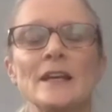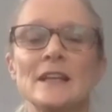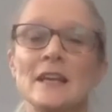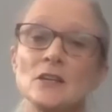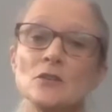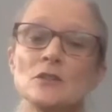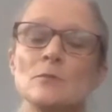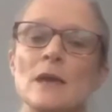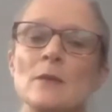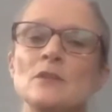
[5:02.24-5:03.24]
like you to
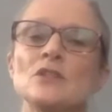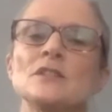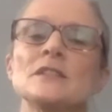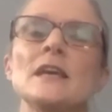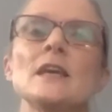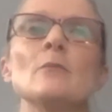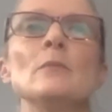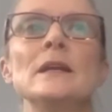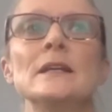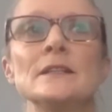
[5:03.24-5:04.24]
maybe just take a
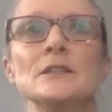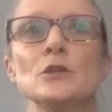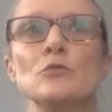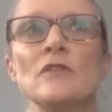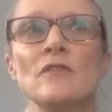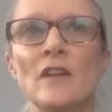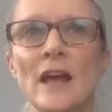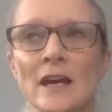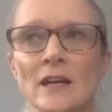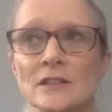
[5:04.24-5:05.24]
minute to
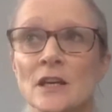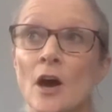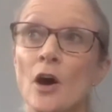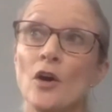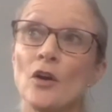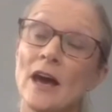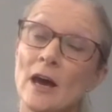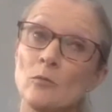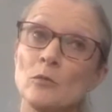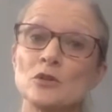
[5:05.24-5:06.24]
reflect on
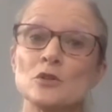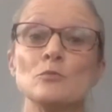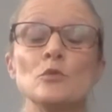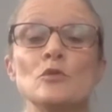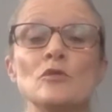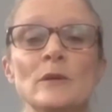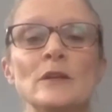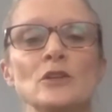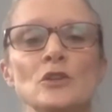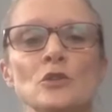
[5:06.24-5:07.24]
how much
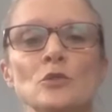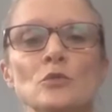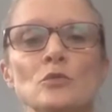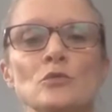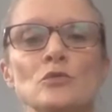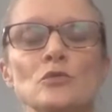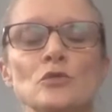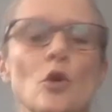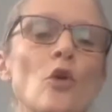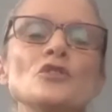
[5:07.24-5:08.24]
movement you
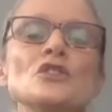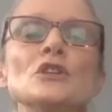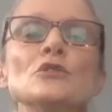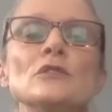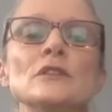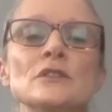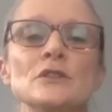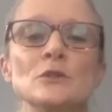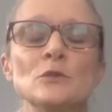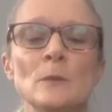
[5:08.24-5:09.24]
your children
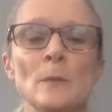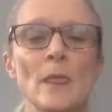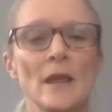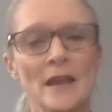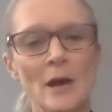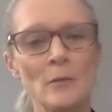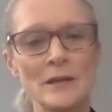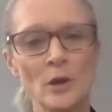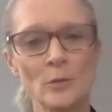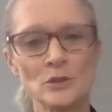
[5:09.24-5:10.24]
do and how
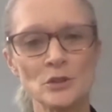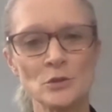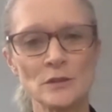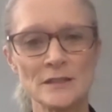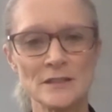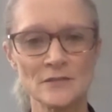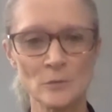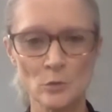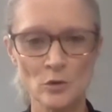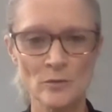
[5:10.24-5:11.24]
many opportunities for
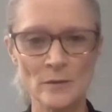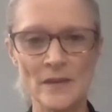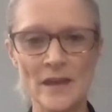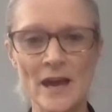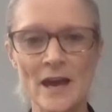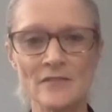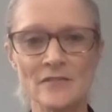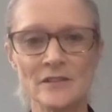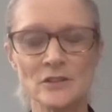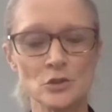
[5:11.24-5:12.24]
movement they have
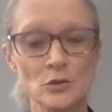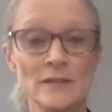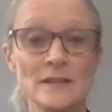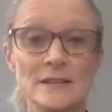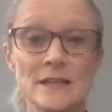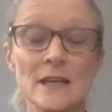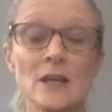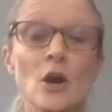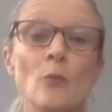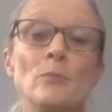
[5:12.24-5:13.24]
during the
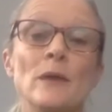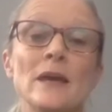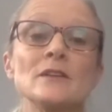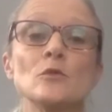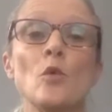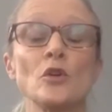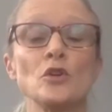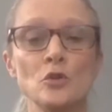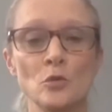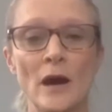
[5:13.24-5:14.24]
day compared to what
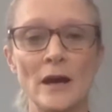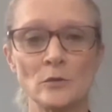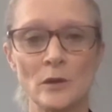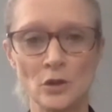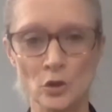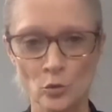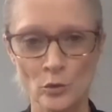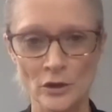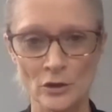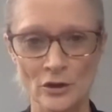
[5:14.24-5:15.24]
you had when you were
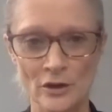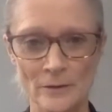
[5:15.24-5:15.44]
younger.